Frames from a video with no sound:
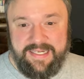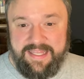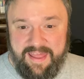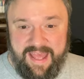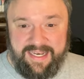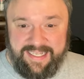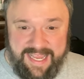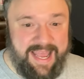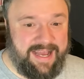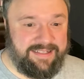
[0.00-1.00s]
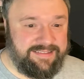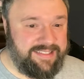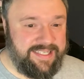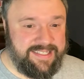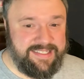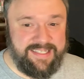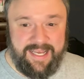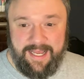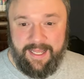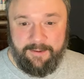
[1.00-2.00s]
that, yeah, is
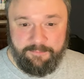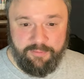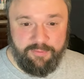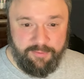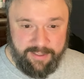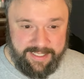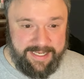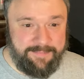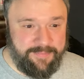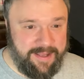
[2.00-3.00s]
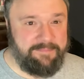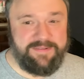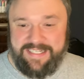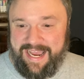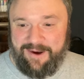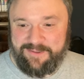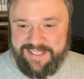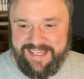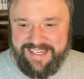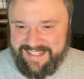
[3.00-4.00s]
pretty pimped out.
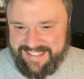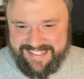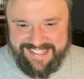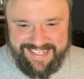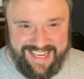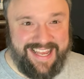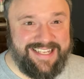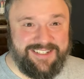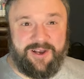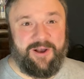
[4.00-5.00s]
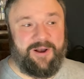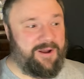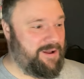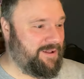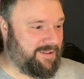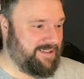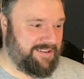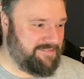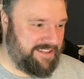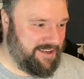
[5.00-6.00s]
This thing has all
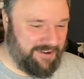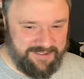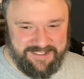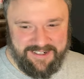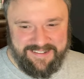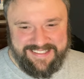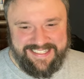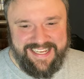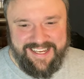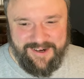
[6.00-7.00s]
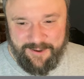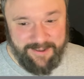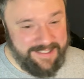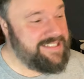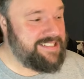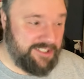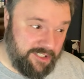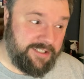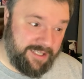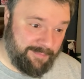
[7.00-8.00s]
of the alt arts, or at least a
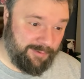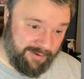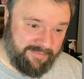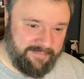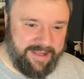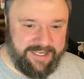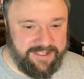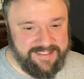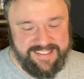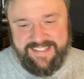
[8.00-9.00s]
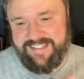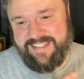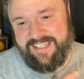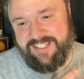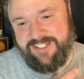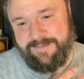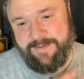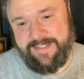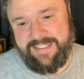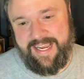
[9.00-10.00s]
good number of them, and you can see this thing has just
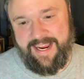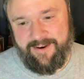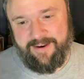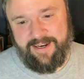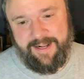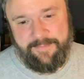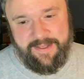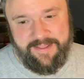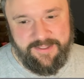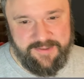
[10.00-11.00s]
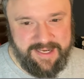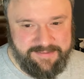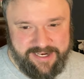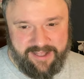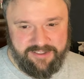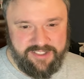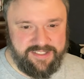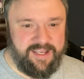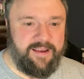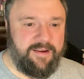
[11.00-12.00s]
been tearing it up in the new type
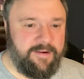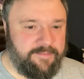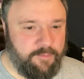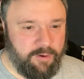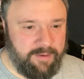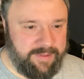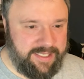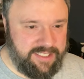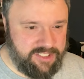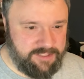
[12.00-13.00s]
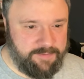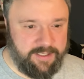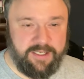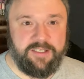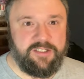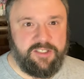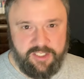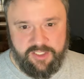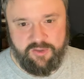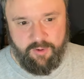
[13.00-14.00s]
challenges. For him, he's just been
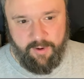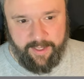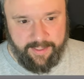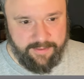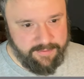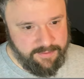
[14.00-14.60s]
destroying.